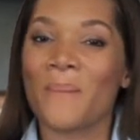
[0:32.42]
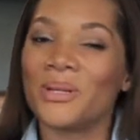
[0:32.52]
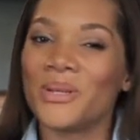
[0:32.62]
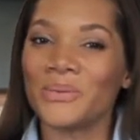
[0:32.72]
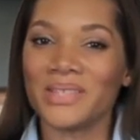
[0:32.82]

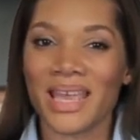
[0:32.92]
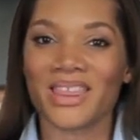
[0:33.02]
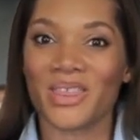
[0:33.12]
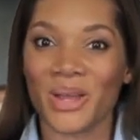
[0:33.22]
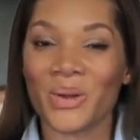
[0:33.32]
But don't
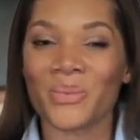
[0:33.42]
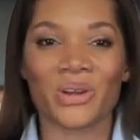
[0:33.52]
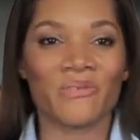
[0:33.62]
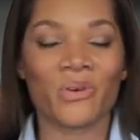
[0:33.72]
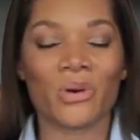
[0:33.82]
take their
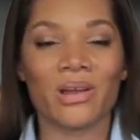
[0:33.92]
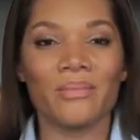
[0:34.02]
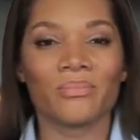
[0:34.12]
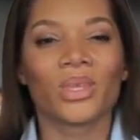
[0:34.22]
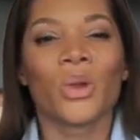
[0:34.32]
word for it.
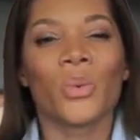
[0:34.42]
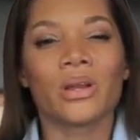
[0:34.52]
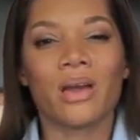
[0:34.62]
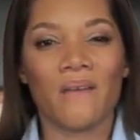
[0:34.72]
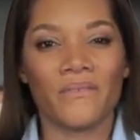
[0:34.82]
We're
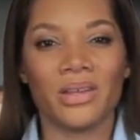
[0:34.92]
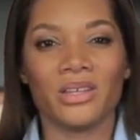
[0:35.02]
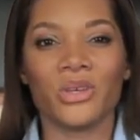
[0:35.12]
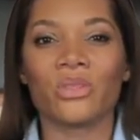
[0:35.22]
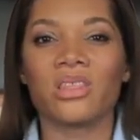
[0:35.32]

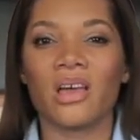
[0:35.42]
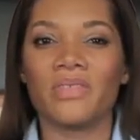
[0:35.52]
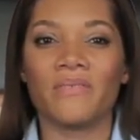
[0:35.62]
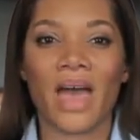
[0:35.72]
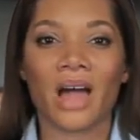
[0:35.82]
confident you'll love
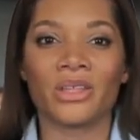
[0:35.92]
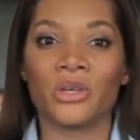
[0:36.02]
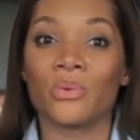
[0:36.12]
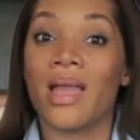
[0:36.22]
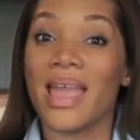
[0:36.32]
the
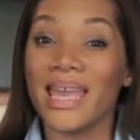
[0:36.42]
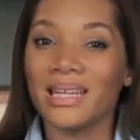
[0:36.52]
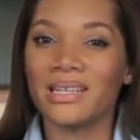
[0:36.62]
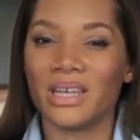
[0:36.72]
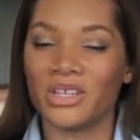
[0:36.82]
value
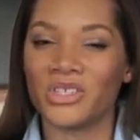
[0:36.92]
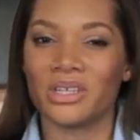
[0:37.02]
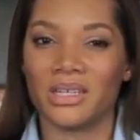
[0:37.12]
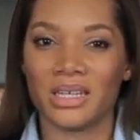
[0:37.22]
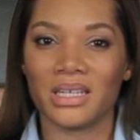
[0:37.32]
and attention
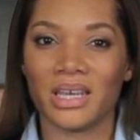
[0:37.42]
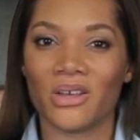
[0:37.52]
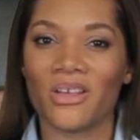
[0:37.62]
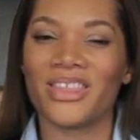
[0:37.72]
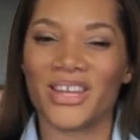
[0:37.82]
to
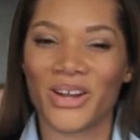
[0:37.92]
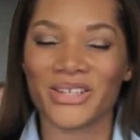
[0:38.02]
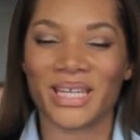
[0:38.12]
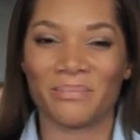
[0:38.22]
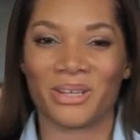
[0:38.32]
detail that our
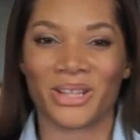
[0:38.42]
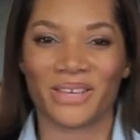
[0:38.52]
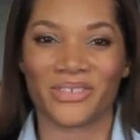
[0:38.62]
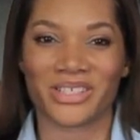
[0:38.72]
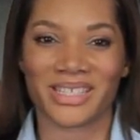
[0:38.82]
team
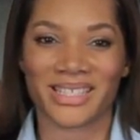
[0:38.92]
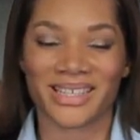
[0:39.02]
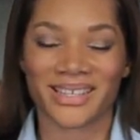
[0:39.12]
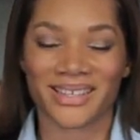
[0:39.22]
delivers.